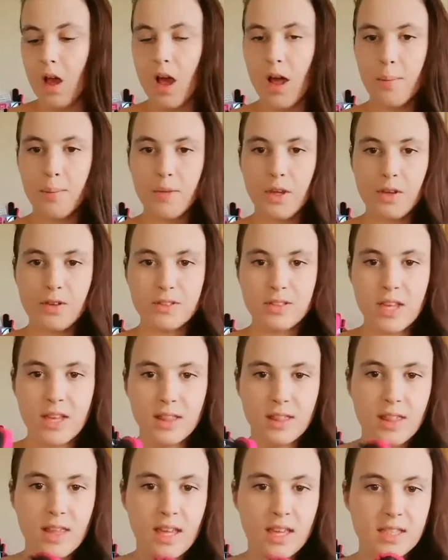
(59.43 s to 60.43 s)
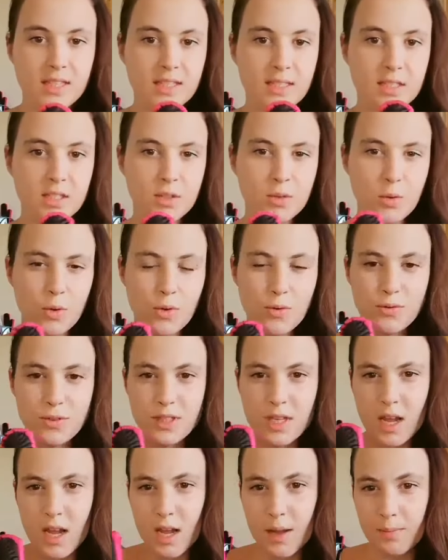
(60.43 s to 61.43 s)
I'm using this sort of
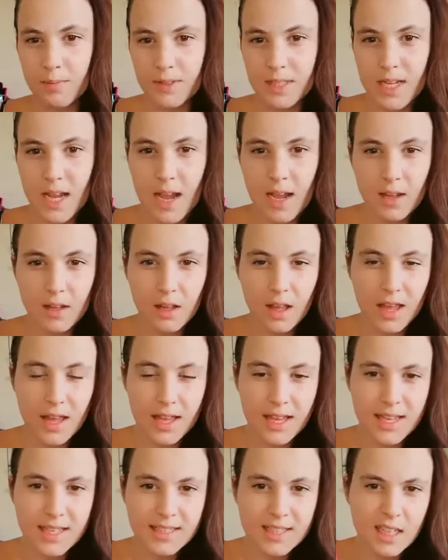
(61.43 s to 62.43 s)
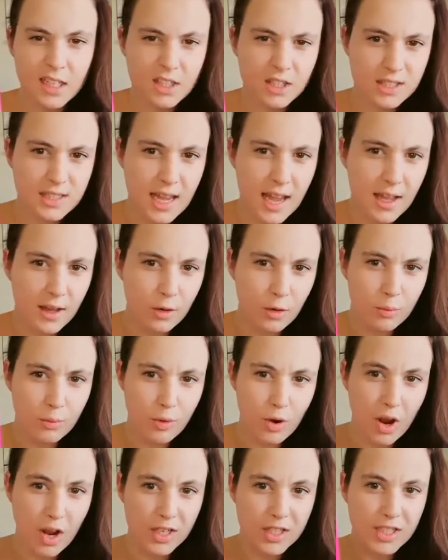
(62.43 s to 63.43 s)
it is a Tangle
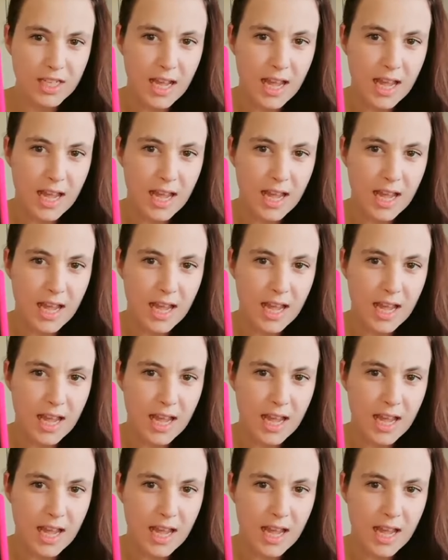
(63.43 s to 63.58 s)
brush.